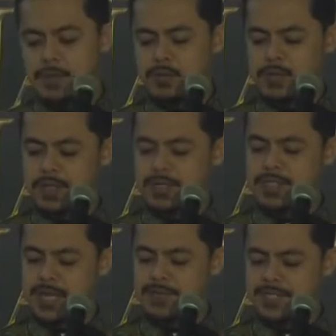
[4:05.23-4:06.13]

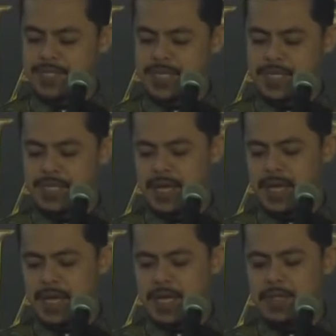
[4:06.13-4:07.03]

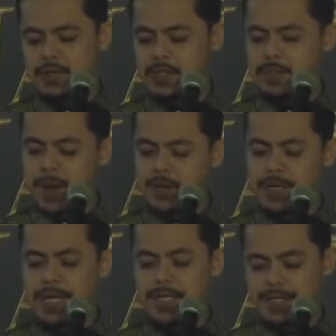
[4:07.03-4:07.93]
2017 and in Kota Baru,
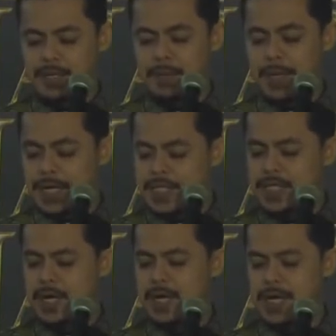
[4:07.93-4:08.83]
Kelantan,
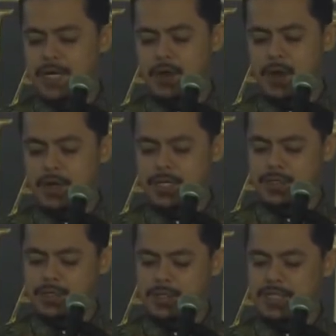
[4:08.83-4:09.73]
Malaysia in
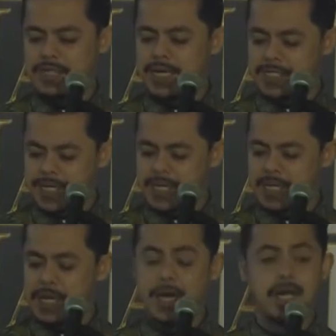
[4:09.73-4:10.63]
August
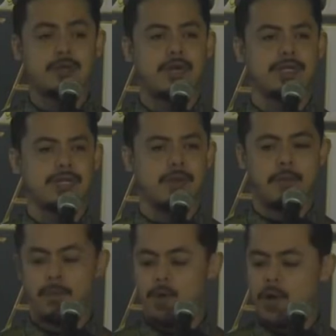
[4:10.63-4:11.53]
2019 attracted
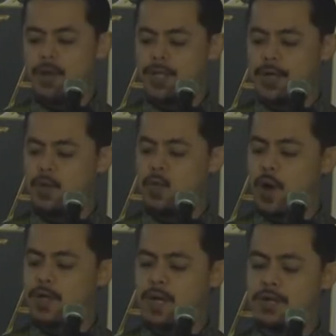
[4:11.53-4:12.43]
more than
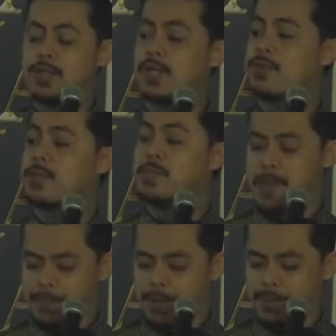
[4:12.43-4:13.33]
100,000
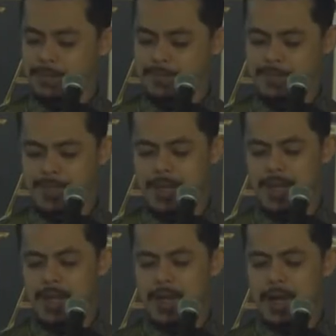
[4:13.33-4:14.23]
people.
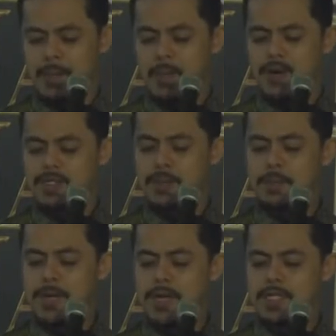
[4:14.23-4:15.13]
Amongst the
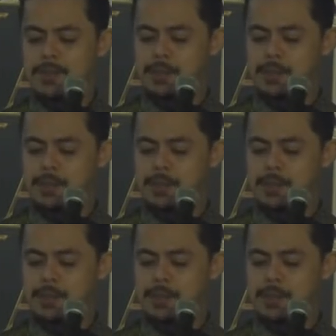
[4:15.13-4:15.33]
billions